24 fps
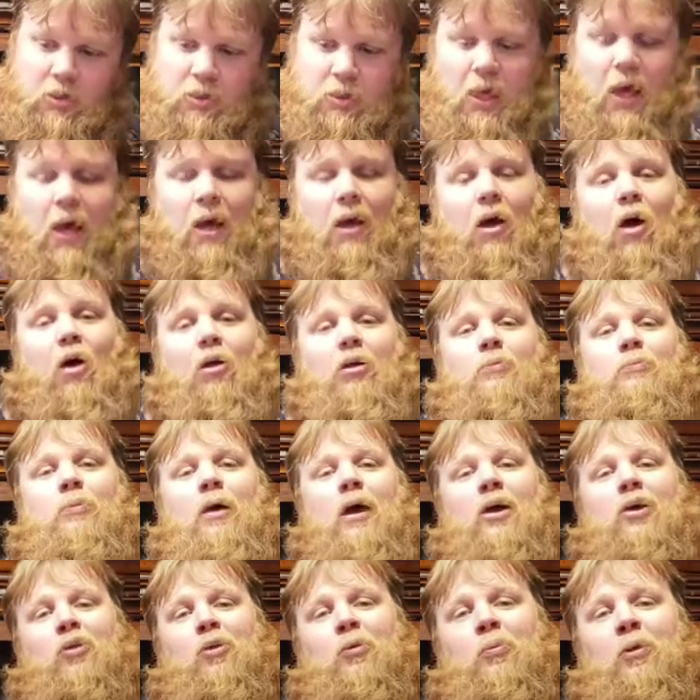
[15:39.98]
That
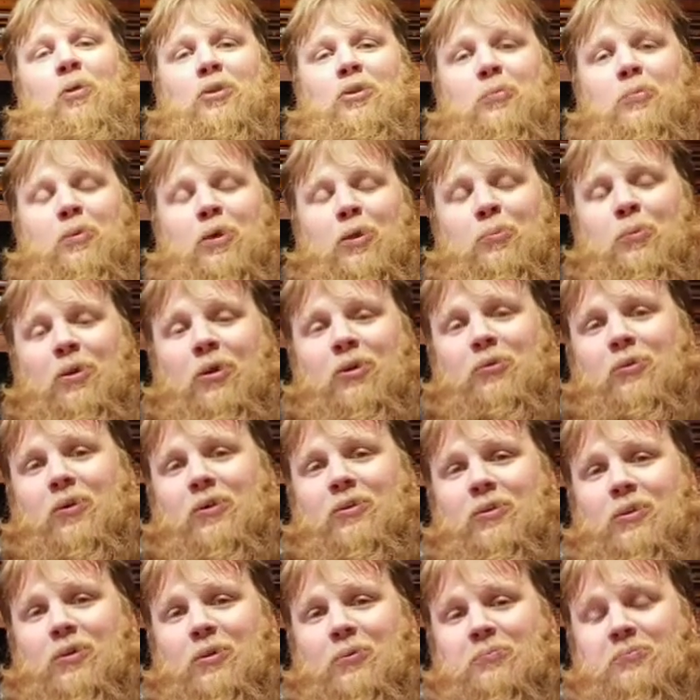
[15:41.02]
automatically would make the beer better
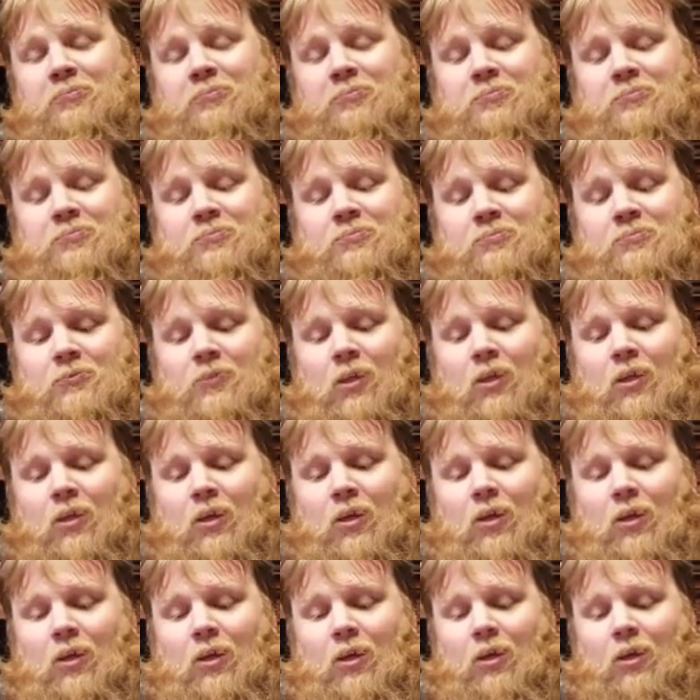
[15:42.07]
right there.
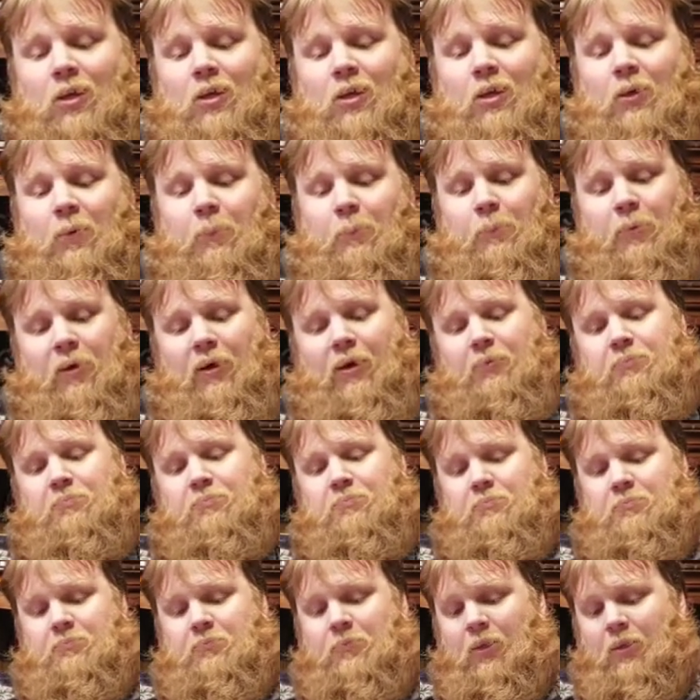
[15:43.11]
But
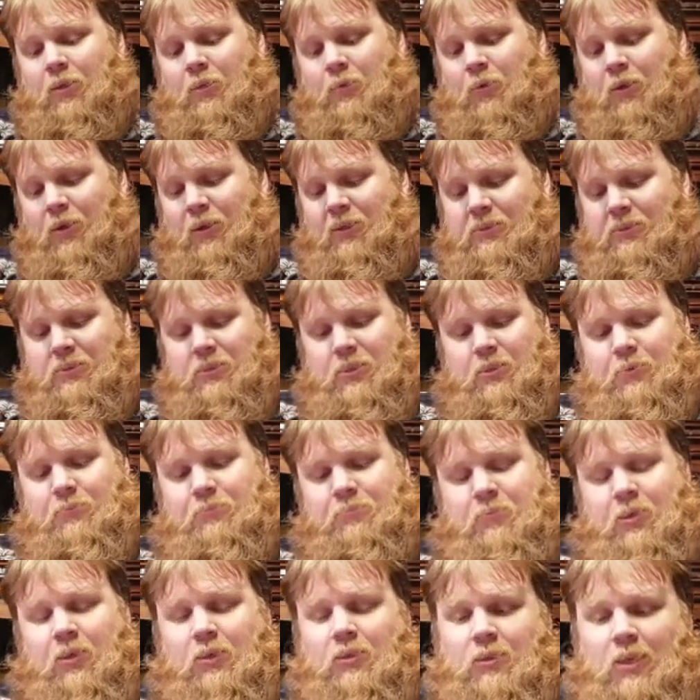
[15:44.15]
otherwise,
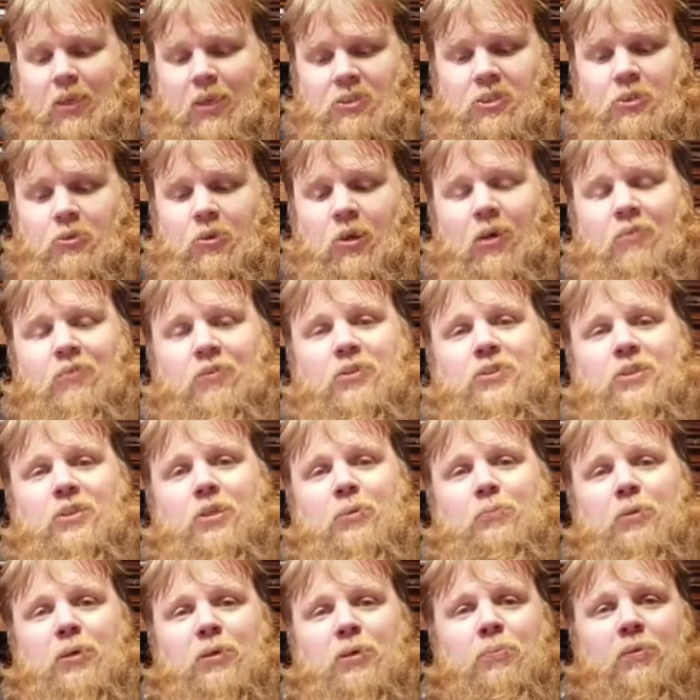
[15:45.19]
unless you have a
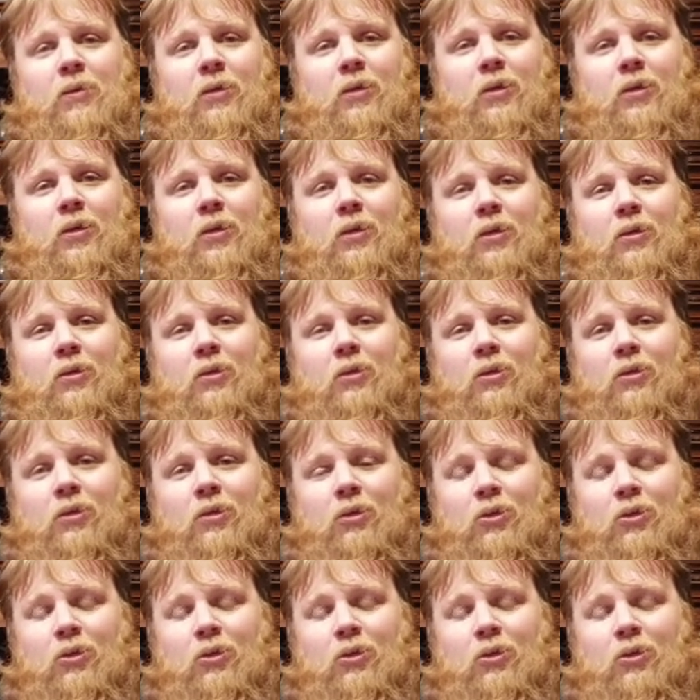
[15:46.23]
CBP